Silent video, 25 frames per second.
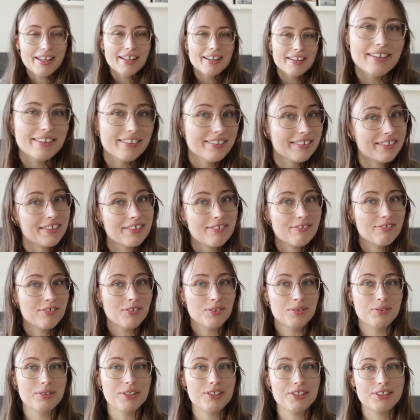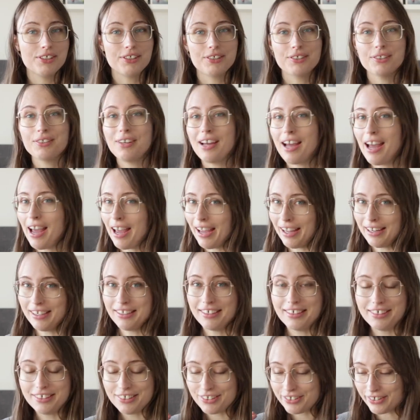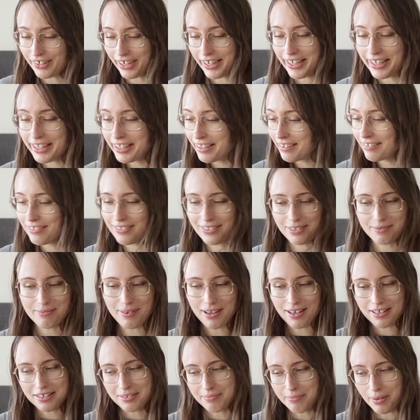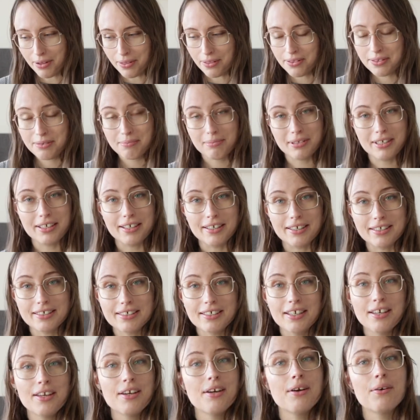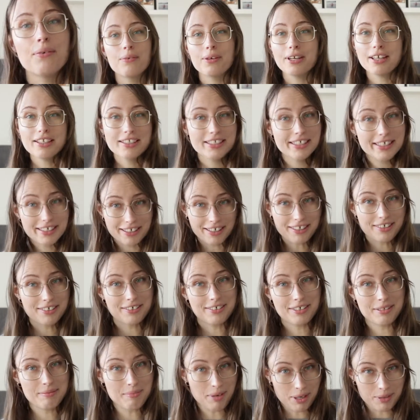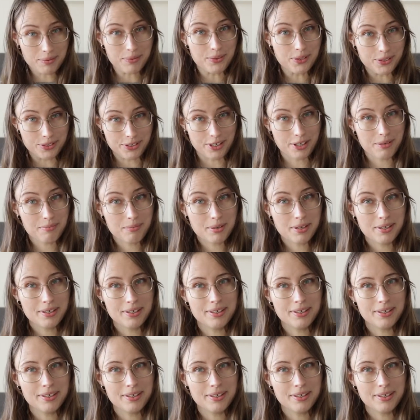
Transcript: looking forward to and dreading for the past months because we are decluttering my wardrobe.